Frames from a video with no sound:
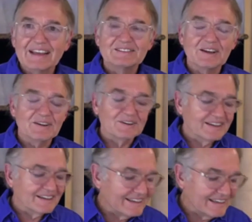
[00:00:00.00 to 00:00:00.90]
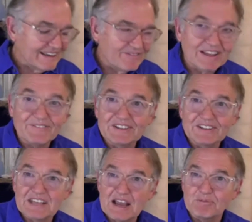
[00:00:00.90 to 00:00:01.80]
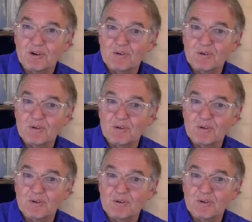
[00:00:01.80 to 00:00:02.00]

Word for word: So if you like, for example,